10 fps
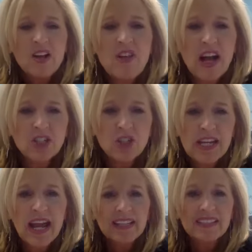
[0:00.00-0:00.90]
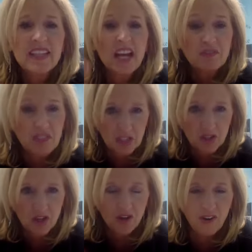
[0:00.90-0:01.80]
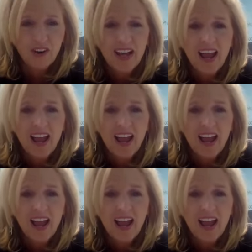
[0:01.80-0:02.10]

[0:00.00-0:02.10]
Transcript: that she has gifted you.